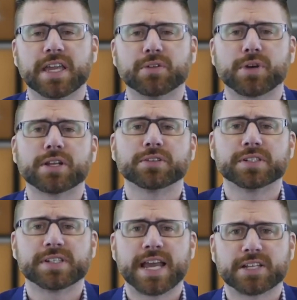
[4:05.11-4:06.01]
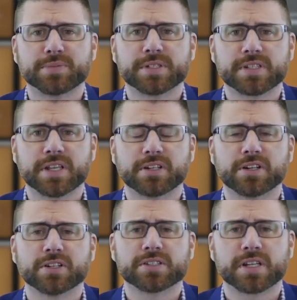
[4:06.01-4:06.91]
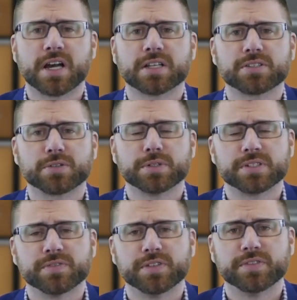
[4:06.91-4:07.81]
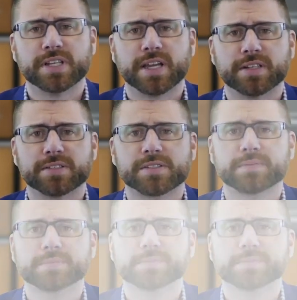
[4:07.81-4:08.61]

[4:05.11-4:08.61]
and retinal detachments can occur as a consequence of uveitis.